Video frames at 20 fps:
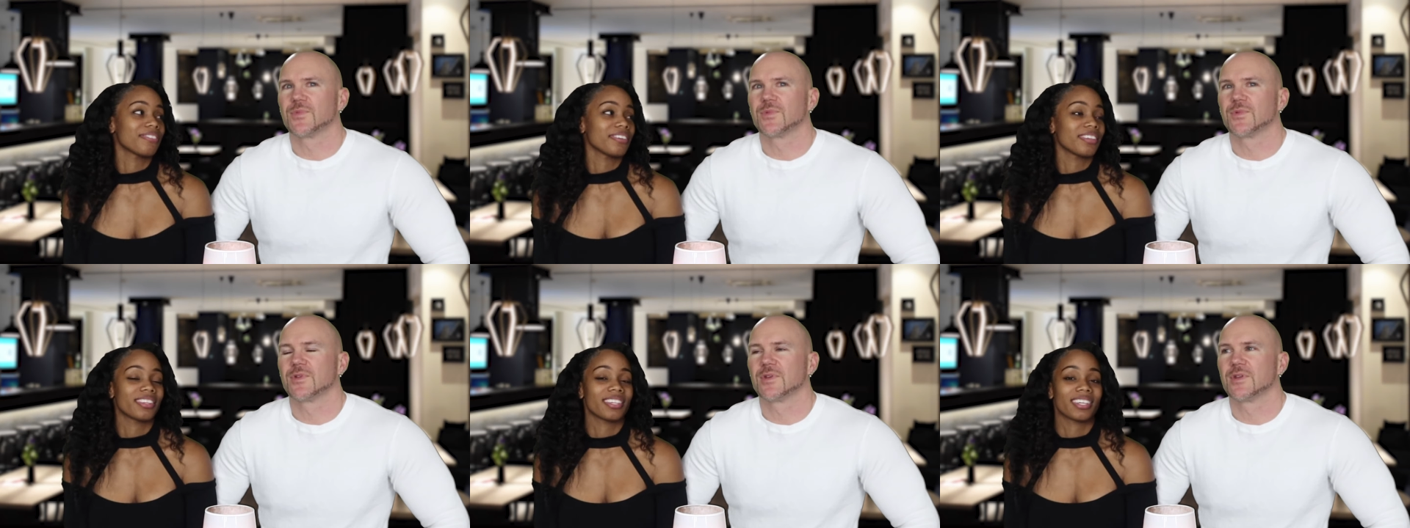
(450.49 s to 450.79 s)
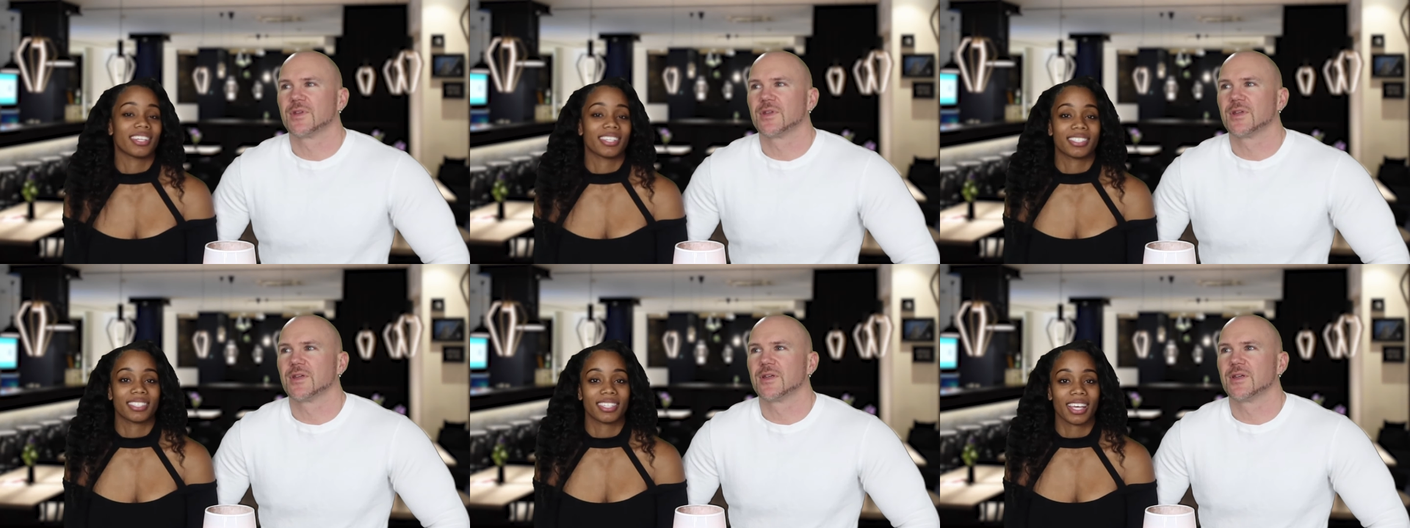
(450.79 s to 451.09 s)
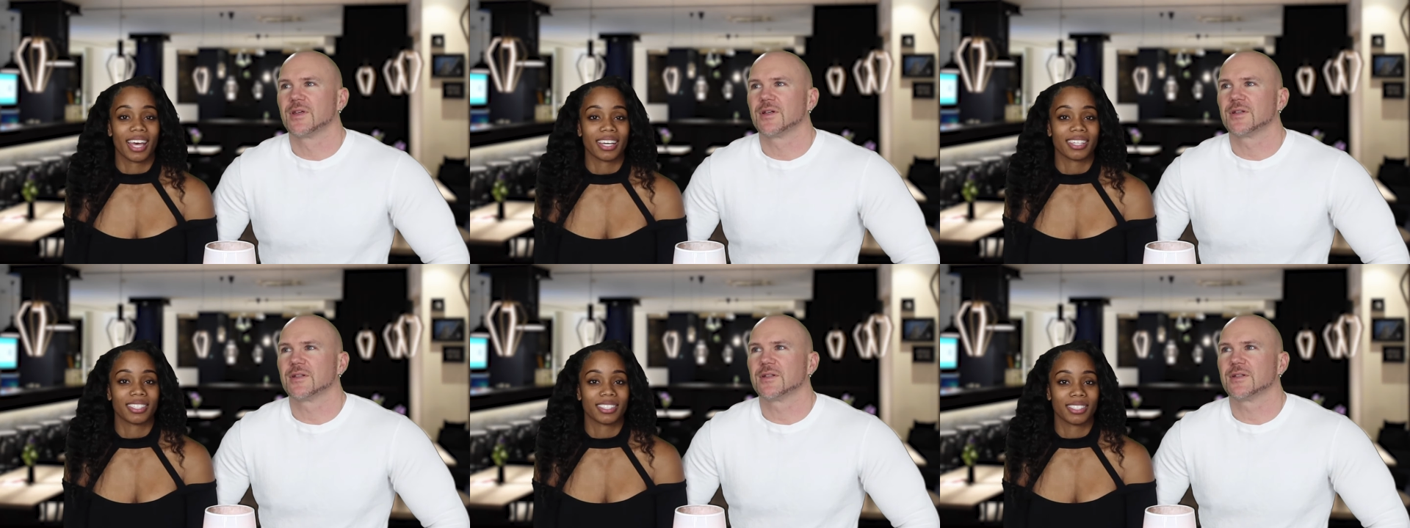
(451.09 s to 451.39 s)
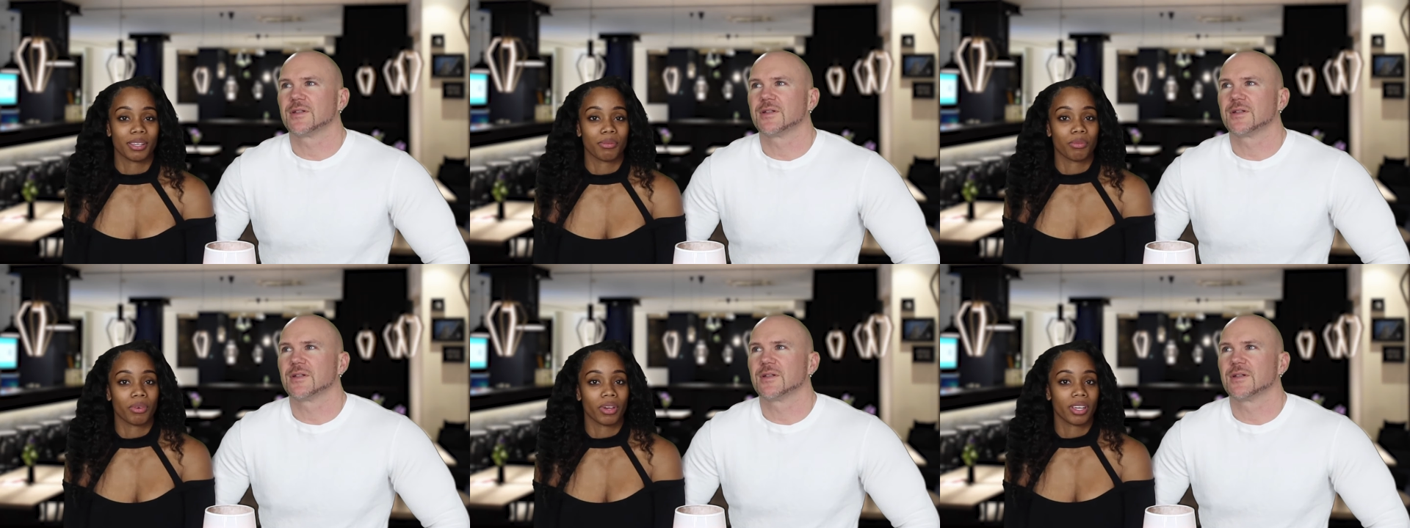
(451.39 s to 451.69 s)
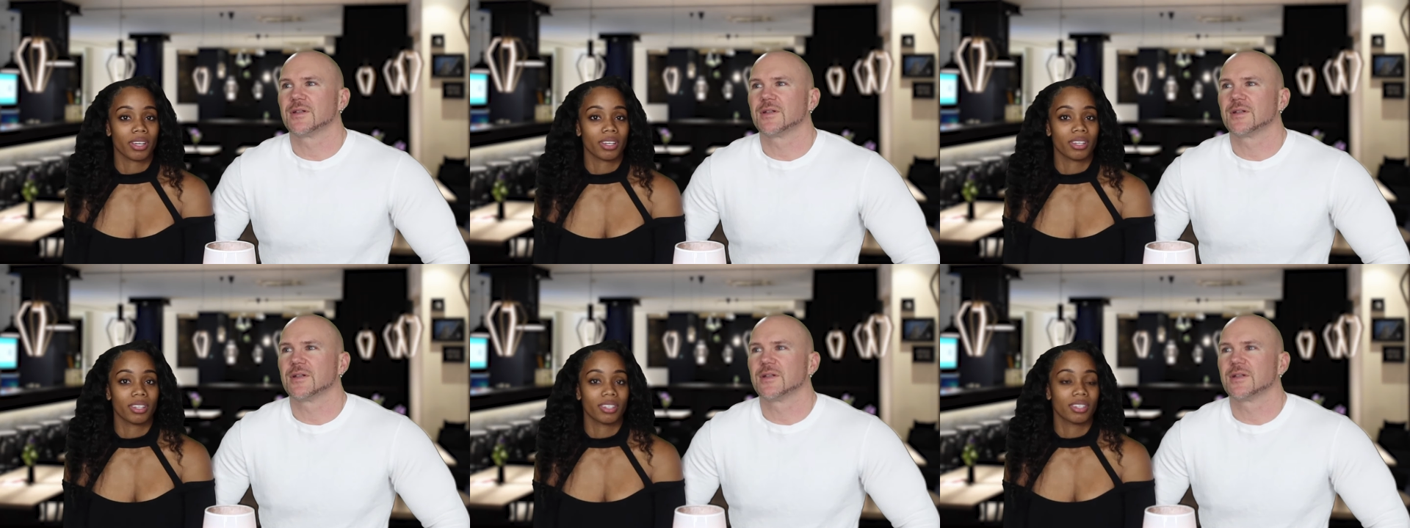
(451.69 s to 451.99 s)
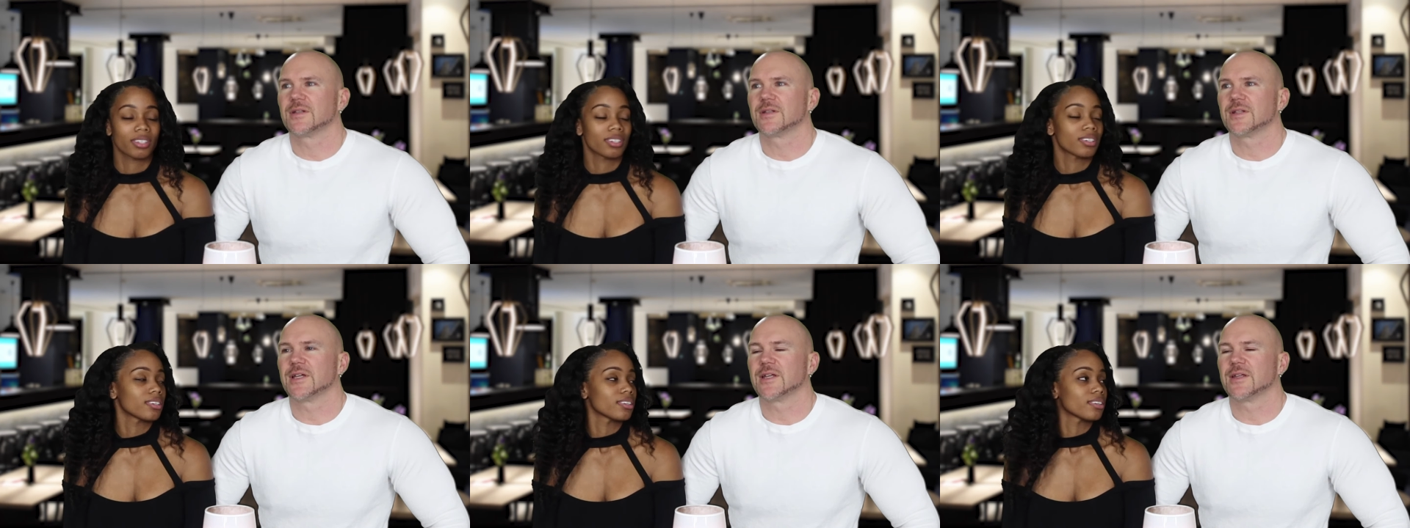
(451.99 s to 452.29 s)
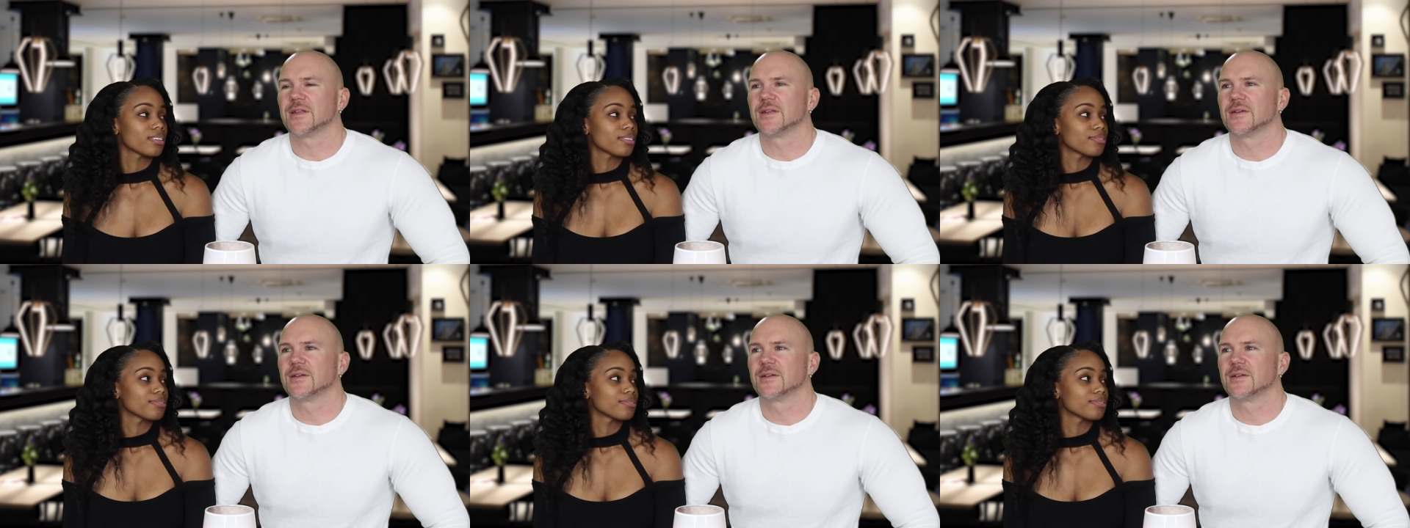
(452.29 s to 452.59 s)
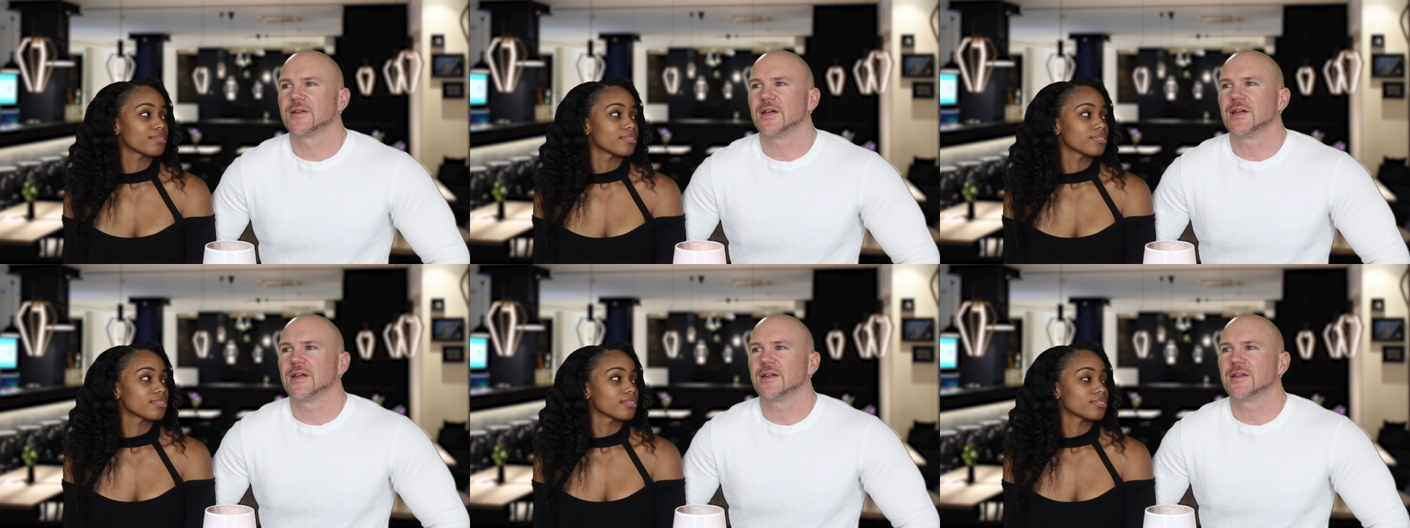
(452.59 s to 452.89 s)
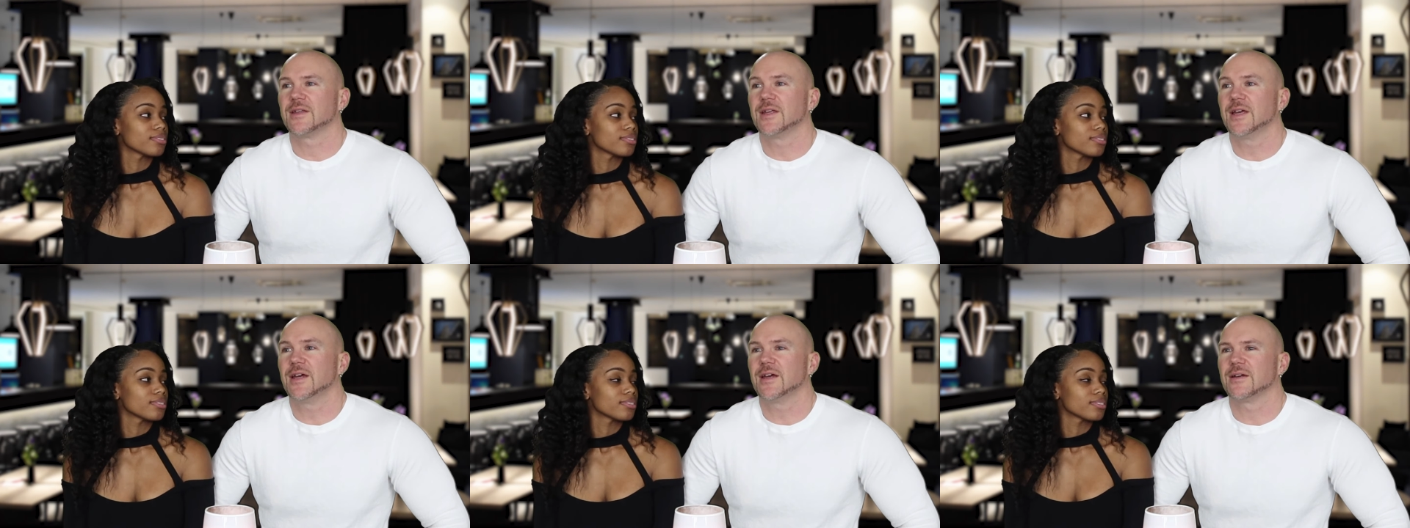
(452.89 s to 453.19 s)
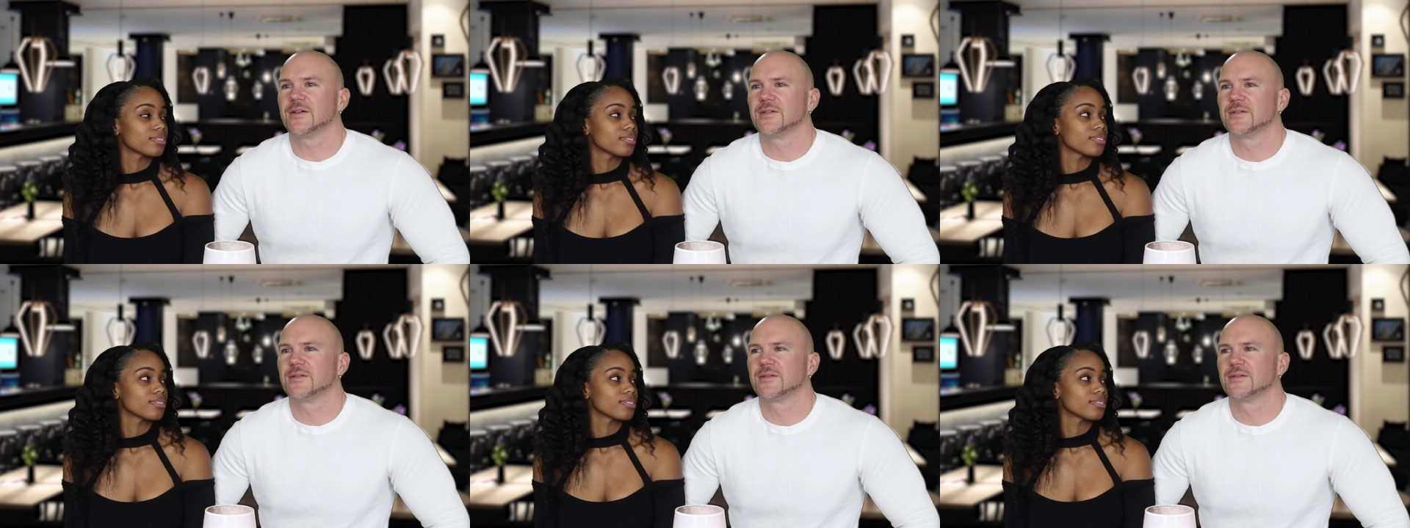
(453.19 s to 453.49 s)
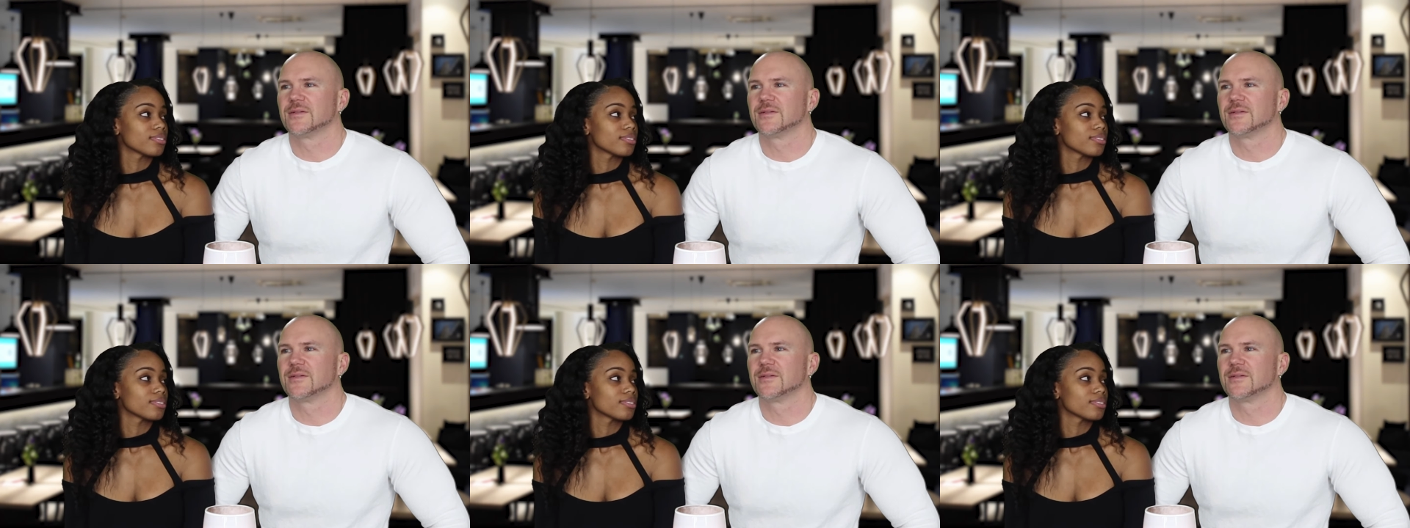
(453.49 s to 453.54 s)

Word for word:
Speaker 1: feel the exact same way
Speaker 2: like yeah